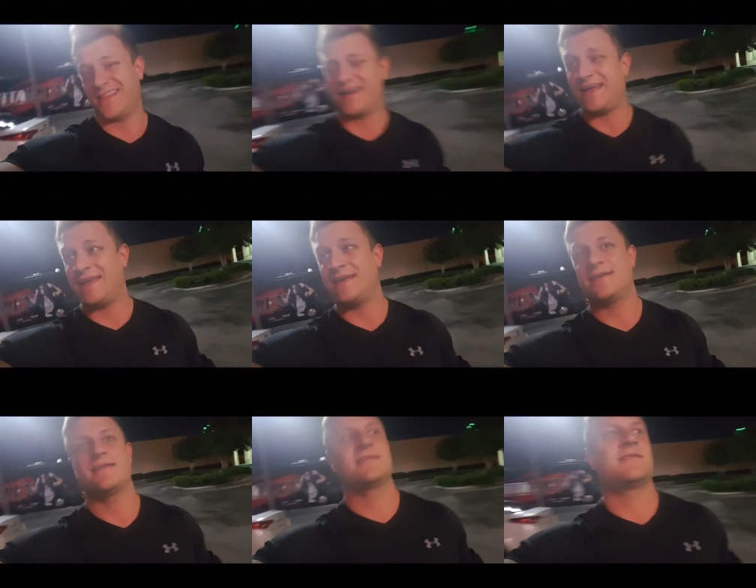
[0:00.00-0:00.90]
like,
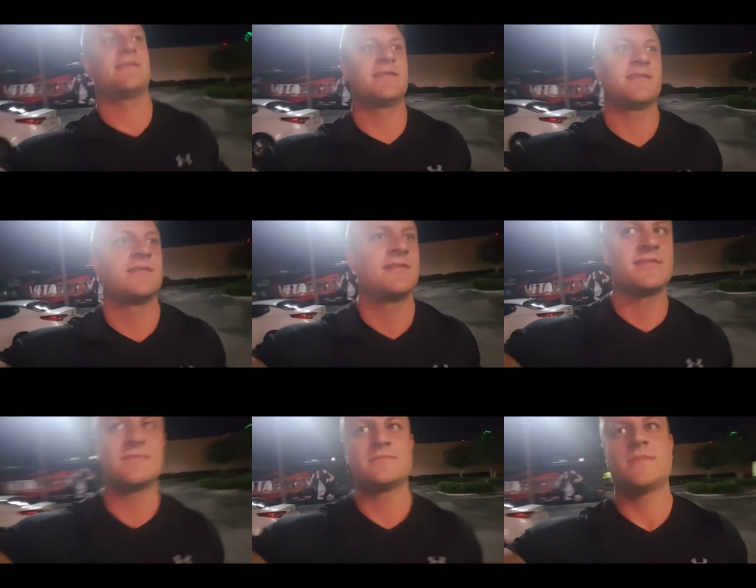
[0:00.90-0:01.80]

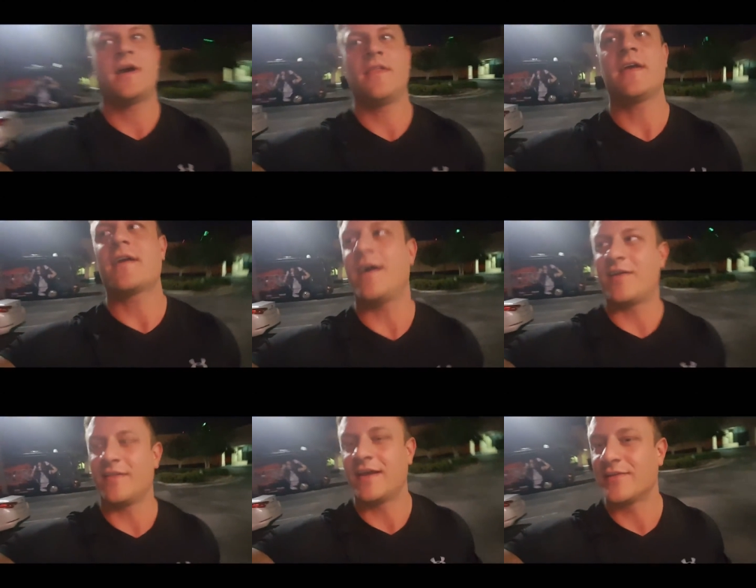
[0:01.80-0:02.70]
I think I
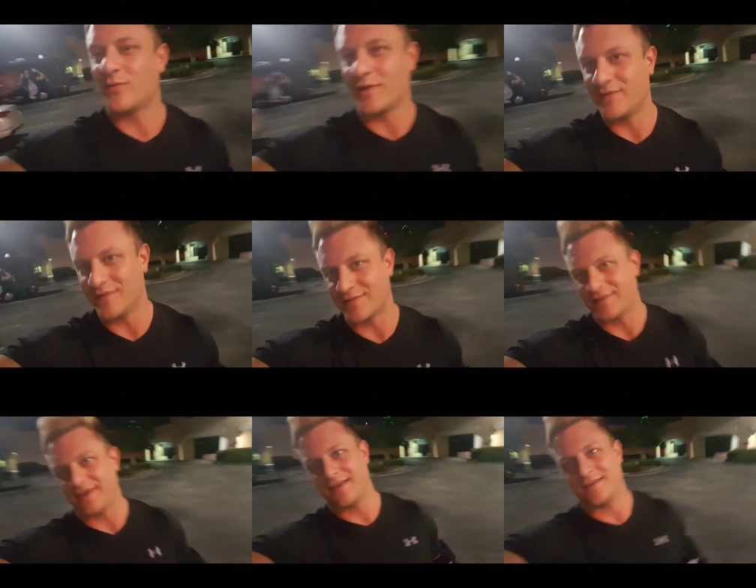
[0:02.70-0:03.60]
counted like 26
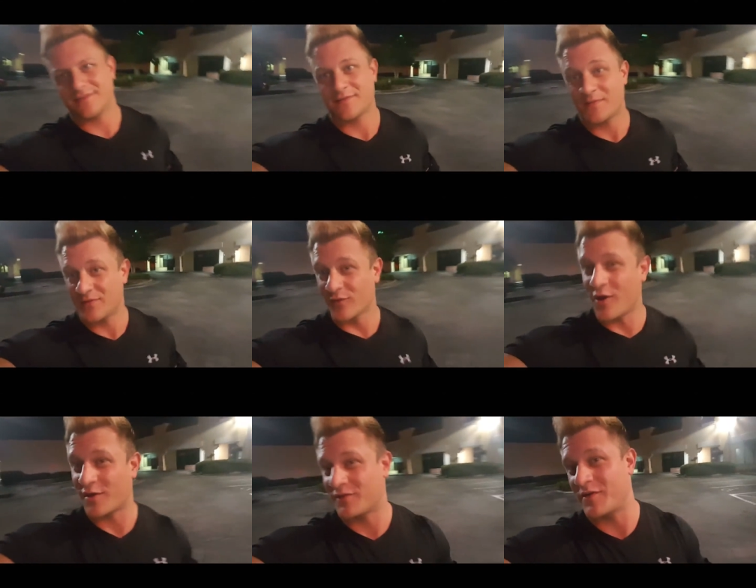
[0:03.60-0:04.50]
days. It's the
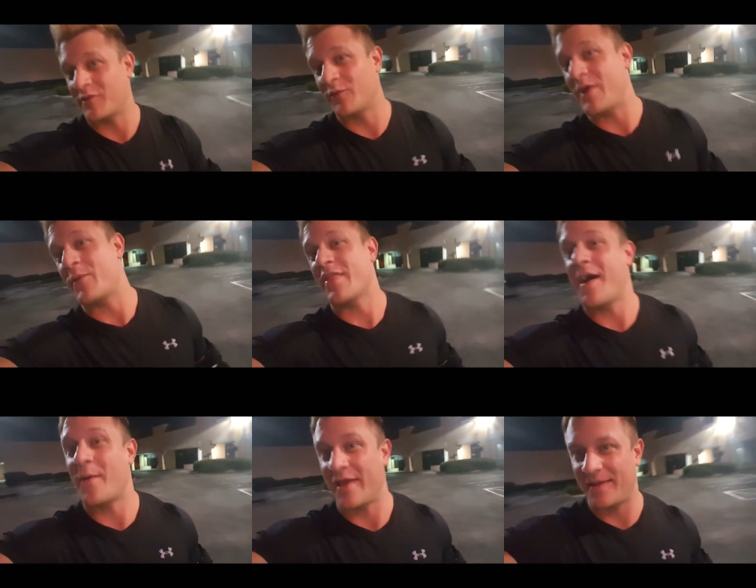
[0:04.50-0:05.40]
longest I ever went
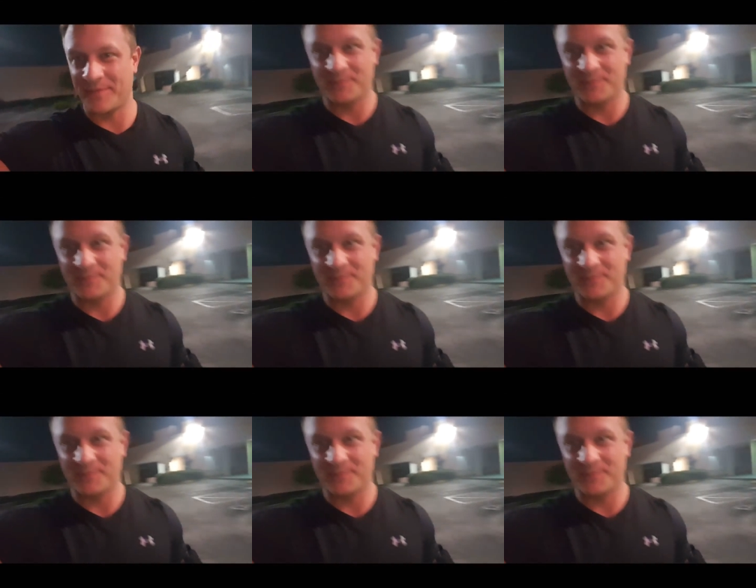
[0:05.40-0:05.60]
without it.